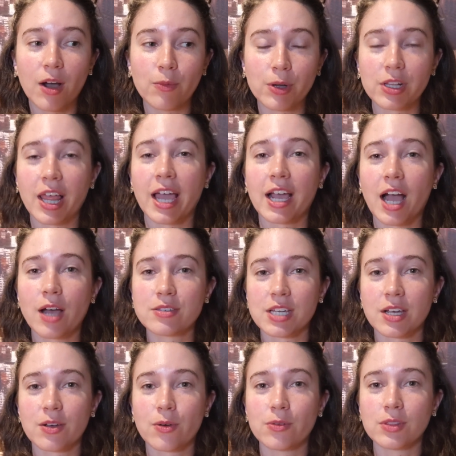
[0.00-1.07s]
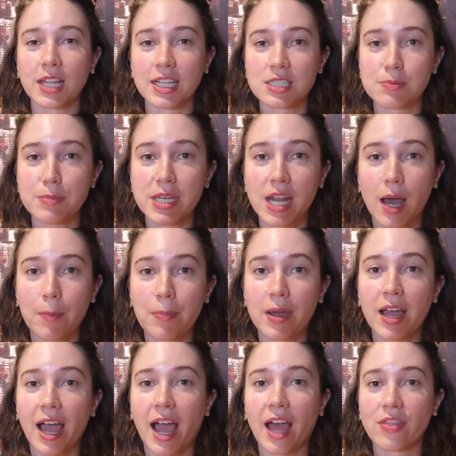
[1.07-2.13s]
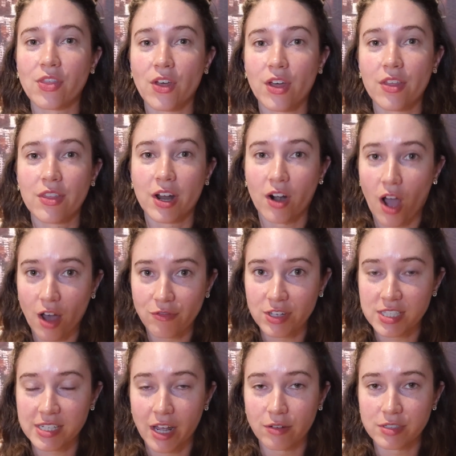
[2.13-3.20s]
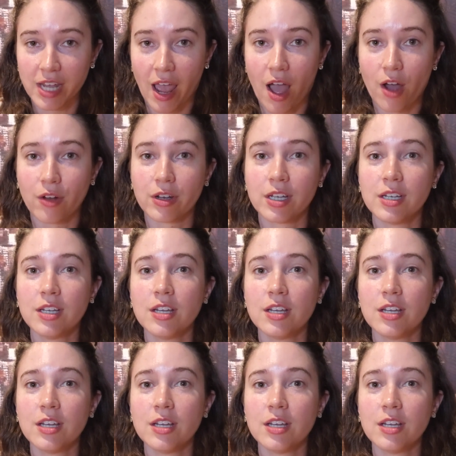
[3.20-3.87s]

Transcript: we're like, I was like, let's meet up at the, their office downtown,